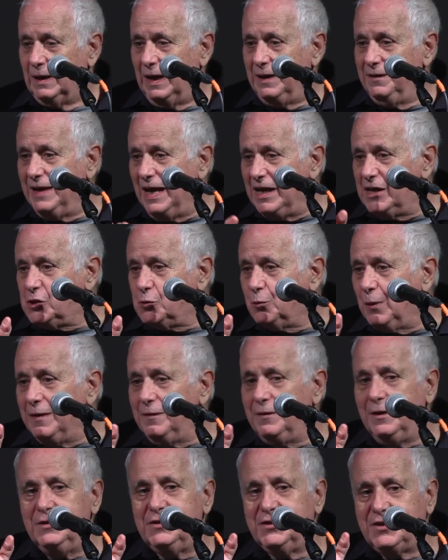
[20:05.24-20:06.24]
And that's
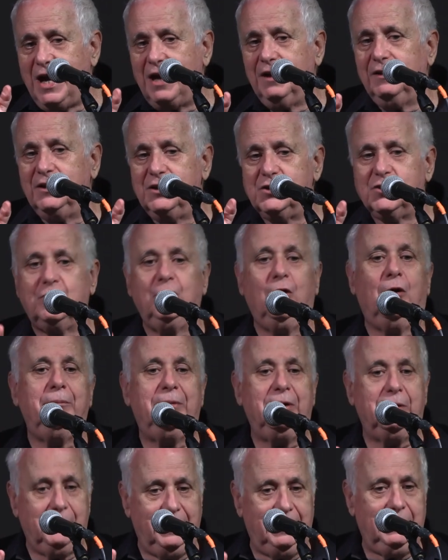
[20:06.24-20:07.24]
when the Zionist
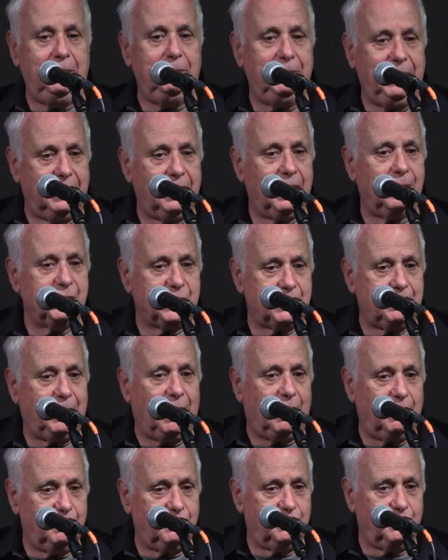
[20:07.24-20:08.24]
lobby really becomes
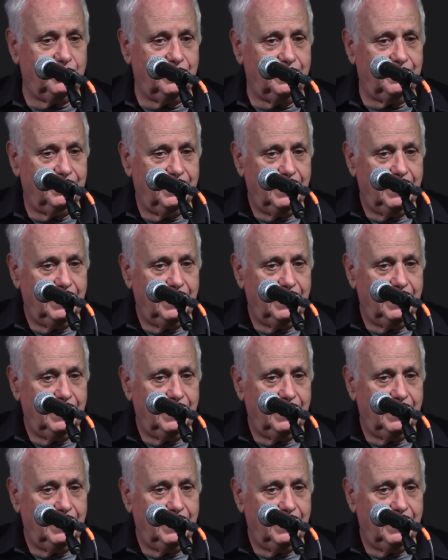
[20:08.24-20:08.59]
powerful.